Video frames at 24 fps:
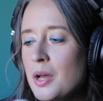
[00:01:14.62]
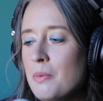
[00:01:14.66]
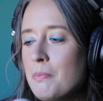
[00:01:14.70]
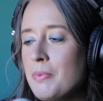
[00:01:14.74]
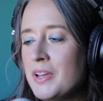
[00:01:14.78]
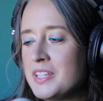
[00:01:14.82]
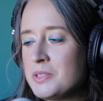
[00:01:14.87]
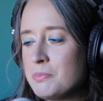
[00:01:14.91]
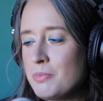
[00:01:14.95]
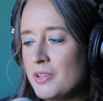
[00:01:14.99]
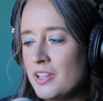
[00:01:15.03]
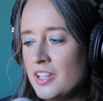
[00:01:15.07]

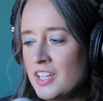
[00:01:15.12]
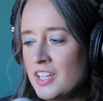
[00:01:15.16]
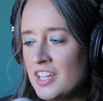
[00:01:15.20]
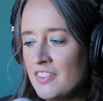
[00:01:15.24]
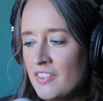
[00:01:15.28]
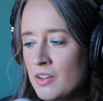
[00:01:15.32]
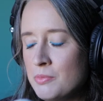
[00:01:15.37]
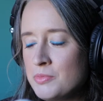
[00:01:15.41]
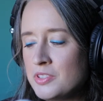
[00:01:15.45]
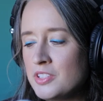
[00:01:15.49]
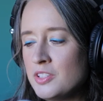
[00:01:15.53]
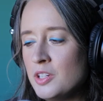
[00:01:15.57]
Best believe
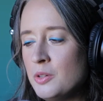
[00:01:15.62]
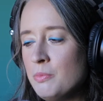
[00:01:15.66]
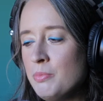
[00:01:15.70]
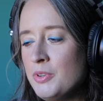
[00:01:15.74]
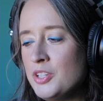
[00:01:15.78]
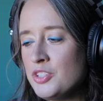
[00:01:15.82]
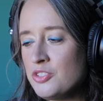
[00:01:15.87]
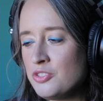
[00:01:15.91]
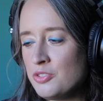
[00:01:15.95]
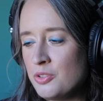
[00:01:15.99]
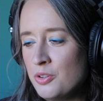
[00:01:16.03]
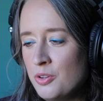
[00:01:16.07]
I'm still
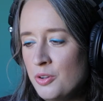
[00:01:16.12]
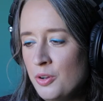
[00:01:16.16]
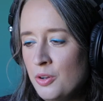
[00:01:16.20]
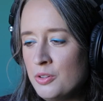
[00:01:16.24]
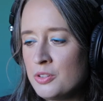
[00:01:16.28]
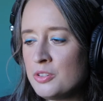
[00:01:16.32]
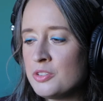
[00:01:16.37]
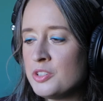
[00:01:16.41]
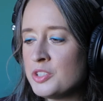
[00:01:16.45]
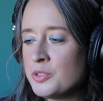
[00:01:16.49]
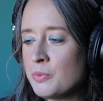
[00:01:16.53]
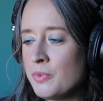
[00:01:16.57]

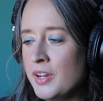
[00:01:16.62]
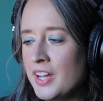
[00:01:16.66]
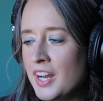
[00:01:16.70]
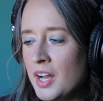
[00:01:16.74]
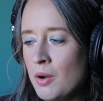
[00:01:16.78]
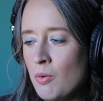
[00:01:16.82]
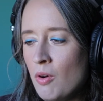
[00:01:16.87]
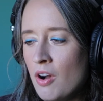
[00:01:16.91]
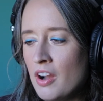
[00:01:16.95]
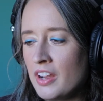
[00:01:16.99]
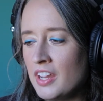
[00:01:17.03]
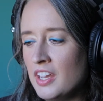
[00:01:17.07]
bejeweled. When I
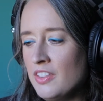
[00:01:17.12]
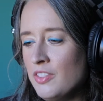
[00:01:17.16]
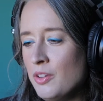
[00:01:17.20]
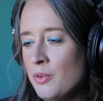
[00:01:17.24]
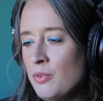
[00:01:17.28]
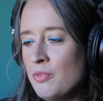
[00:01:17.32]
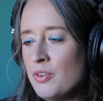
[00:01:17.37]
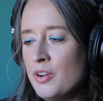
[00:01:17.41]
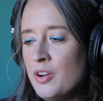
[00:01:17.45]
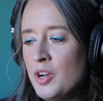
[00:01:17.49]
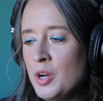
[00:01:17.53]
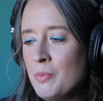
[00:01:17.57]
walk in the
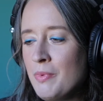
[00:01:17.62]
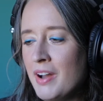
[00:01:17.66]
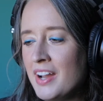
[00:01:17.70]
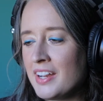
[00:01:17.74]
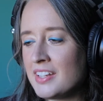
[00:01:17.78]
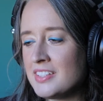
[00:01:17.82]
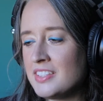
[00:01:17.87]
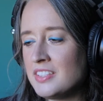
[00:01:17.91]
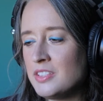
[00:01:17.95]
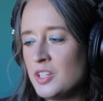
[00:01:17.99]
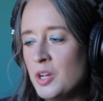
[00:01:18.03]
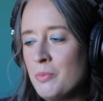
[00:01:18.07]
room, I
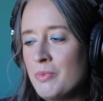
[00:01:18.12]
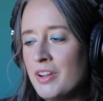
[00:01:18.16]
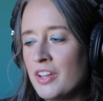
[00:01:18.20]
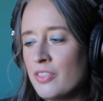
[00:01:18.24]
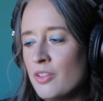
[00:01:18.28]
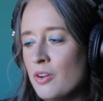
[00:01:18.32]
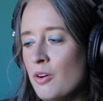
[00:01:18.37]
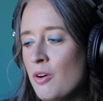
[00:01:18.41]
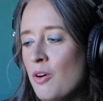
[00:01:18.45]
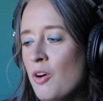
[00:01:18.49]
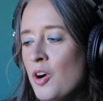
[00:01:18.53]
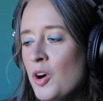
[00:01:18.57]
can still make
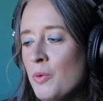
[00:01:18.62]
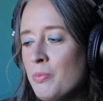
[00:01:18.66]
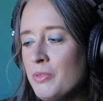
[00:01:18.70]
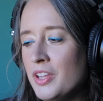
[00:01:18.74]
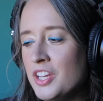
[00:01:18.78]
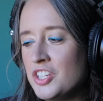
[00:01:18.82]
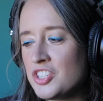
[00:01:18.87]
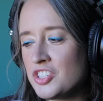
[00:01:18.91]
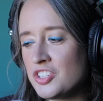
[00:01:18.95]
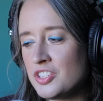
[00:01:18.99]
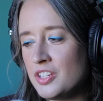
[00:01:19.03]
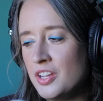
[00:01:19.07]
the whole
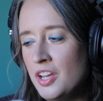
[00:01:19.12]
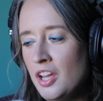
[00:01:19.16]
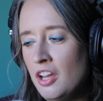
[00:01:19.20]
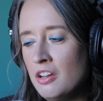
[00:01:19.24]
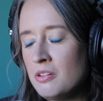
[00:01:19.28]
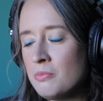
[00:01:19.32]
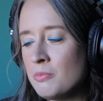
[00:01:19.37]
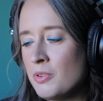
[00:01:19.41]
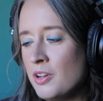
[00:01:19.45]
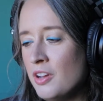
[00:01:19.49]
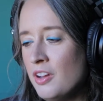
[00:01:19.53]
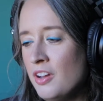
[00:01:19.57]
place
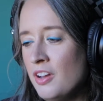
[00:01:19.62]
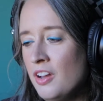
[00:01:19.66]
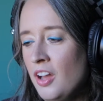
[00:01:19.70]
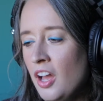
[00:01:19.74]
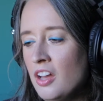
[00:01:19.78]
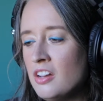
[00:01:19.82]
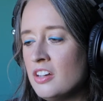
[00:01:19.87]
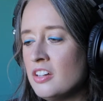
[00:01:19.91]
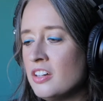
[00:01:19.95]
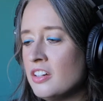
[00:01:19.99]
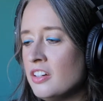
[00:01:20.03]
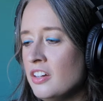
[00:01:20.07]

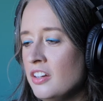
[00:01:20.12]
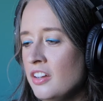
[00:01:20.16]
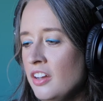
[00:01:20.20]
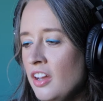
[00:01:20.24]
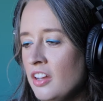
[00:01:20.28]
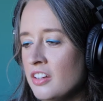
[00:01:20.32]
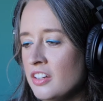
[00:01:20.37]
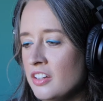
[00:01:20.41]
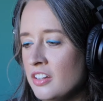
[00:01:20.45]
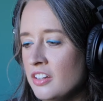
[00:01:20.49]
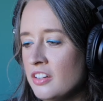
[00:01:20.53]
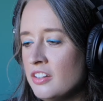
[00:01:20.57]

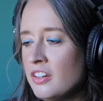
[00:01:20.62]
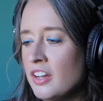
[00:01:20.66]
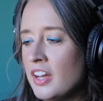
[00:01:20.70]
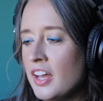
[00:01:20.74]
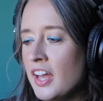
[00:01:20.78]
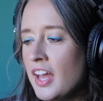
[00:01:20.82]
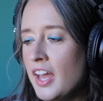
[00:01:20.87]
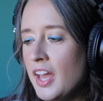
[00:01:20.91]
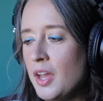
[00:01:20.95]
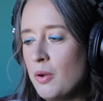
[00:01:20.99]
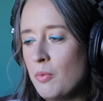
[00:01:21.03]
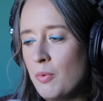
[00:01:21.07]
shimmer.
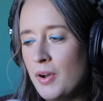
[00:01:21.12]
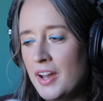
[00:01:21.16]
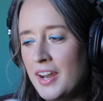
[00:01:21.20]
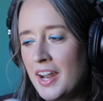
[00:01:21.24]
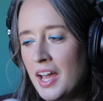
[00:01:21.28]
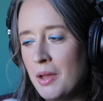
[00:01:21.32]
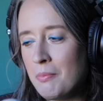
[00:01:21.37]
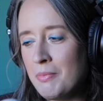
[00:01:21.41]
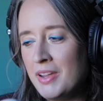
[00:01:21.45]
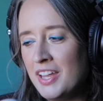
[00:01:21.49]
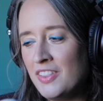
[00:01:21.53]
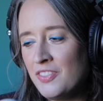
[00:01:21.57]
And when
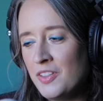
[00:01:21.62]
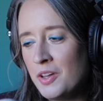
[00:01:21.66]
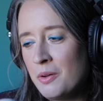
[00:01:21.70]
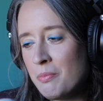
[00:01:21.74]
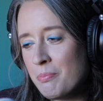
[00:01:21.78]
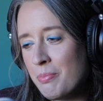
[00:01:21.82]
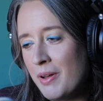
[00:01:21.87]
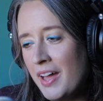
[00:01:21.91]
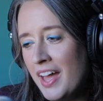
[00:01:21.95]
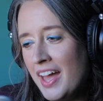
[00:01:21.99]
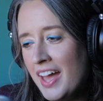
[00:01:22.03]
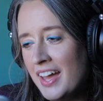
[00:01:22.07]
I meet the
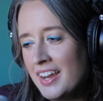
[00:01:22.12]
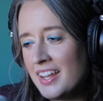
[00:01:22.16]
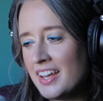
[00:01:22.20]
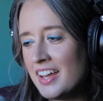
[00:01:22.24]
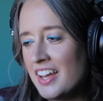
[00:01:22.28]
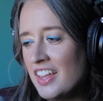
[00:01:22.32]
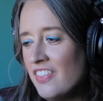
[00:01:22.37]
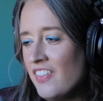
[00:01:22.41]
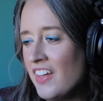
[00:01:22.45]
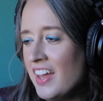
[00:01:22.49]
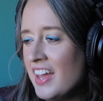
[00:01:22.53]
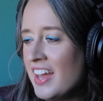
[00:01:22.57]
band,
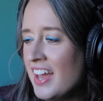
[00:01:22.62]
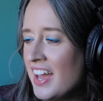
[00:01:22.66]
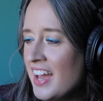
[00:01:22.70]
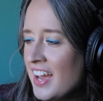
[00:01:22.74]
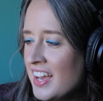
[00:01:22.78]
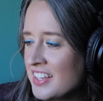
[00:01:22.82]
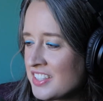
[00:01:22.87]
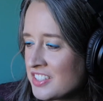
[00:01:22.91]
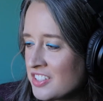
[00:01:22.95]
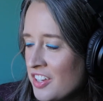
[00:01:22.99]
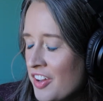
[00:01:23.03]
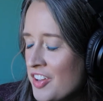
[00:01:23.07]
they
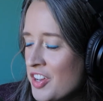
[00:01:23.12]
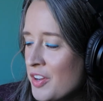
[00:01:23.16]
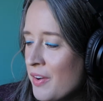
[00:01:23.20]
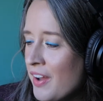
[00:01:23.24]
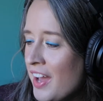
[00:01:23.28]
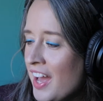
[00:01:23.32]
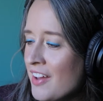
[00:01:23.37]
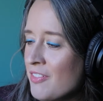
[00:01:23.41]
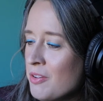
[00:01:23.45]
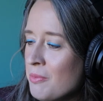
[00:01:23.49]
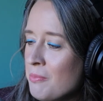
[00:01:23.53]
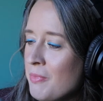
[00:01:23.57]
ask, do you
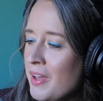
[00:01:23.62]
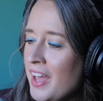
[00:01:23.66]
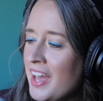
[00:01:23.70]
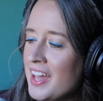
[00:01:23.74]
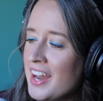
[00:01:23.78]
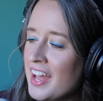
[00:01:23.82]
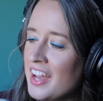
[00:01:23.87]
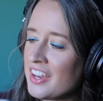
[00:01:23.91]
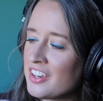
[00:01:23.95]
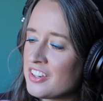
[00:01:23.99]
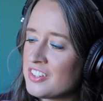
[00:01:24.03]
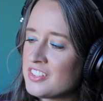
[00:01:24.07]
have a man?
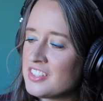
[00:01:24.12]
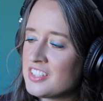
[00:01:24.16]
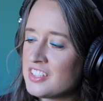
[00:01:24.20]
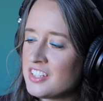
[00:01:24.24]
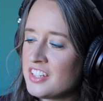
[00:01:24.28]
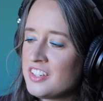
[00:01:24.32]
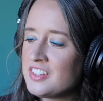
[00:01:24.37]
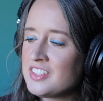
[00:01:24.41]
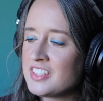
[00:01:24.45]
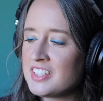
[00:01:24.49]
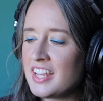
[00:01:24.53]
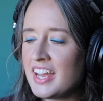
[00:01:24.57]
I could
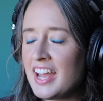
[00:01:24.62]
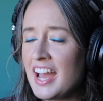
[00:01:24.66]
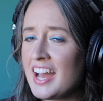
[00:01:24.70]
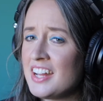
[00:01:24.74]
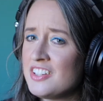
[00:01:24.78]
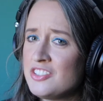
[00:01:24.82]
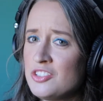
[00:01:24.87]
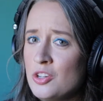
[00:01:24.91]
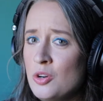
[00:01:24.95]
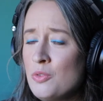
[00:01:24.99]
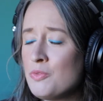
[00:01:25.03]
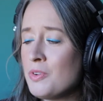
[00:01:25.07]
still say I
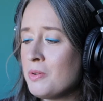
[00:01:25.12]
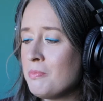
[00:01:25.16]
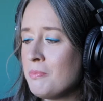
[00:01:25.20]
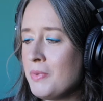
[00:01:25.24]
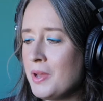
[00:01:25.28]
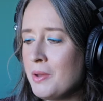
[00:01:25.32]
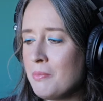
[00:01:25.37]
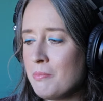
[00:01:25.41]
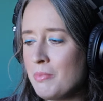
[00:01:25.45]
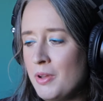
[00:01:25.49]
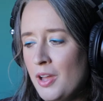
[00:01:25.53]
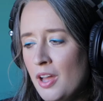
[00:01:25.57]
don't
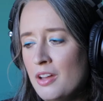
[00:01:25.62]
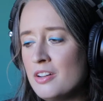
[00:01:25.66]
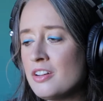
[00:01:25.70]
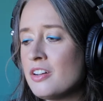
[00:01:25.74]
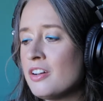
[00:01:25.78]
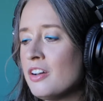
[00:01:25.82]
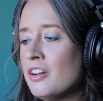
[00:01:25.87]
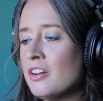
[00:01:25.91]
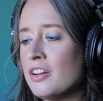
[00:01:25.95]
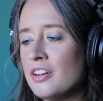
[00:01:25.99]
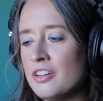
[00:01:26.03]
remember.